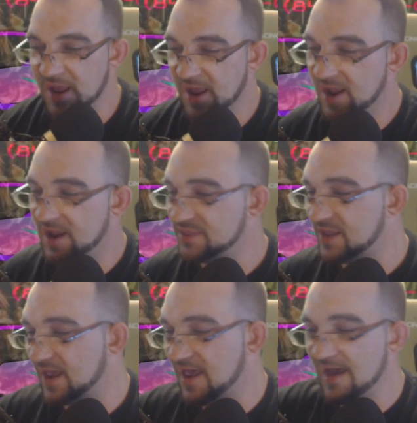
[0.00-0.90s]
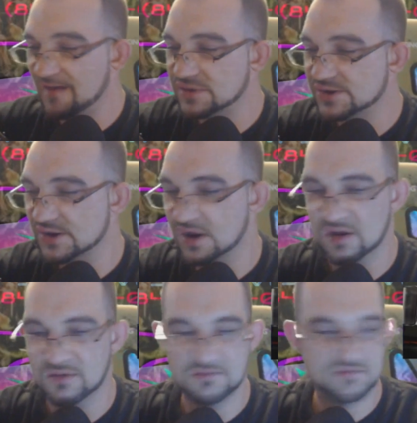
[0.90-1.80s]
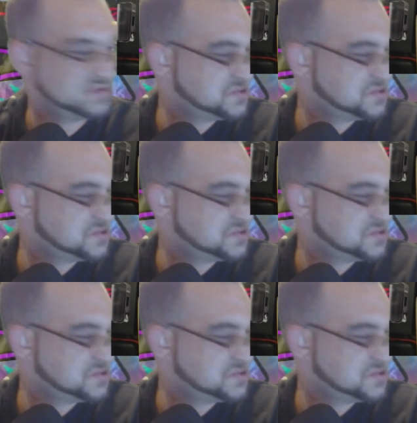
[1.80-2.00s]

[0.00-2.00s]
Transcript: and I have some